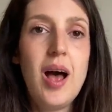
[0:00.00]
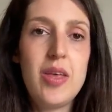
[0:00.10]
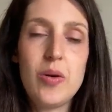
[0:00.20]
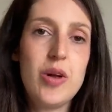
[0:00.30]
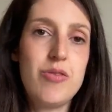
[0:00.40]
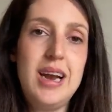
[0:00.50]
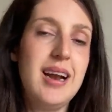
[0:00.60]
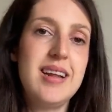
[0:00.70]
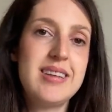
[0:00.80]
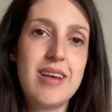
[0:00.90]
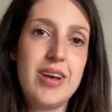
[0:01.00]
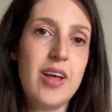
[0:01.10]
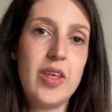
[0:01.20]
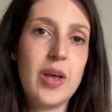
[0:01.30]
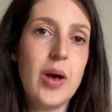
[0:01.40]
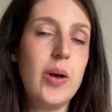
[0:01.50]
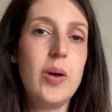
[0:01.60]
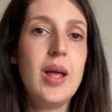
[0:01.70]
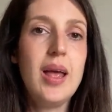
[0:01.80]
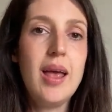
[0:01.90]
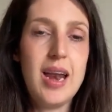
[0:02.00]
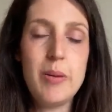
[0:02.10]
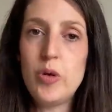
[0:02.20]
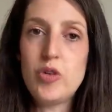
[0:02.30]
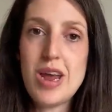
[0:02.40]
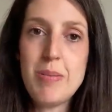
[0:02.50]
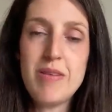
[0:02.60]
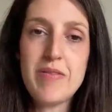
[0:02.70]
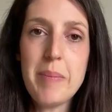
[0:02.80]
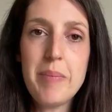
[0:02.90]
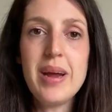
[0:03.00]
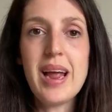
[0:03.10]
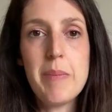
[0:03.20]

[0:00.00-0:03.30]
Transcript: I thought I'd really like to give it another go in a more drapey fabric